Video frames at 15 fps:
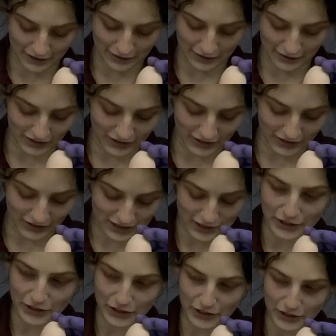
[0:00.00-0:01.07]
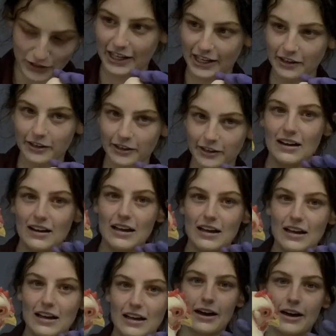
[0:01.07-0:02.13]
this special encounter.
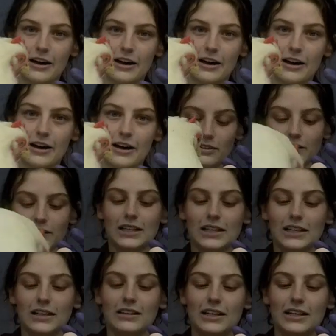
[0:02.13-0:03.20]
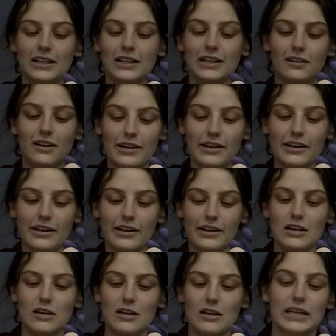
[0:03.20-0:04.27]
You can tell that it's her egg
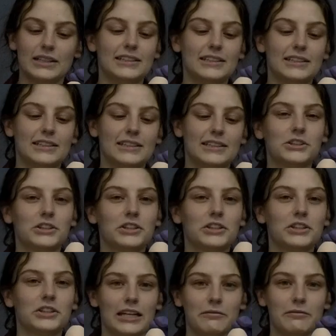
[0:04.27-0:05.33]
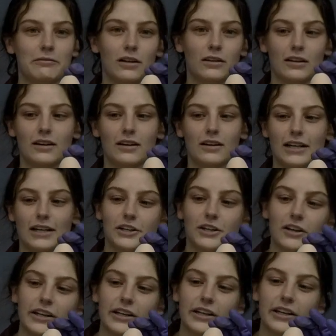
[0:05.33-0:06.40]
because it is actually the same color as her
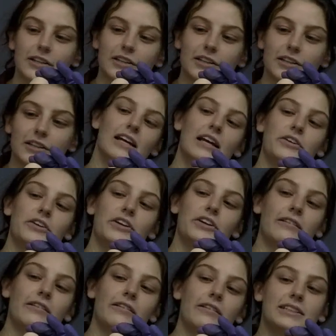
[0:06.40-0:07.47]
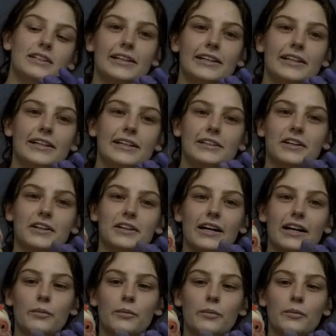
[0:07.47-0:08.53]
ears. You can't really see her ears right
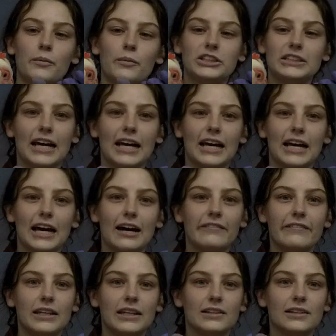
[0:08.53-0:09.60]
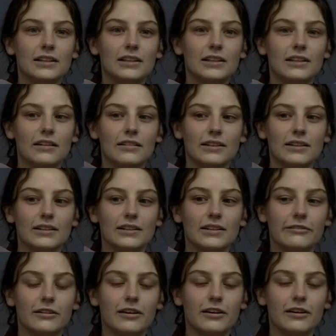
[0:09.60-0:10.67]
now, but she does have ears on the side of her
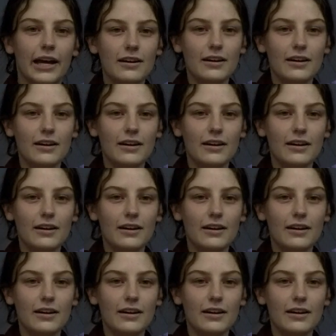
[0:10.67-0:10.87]
head,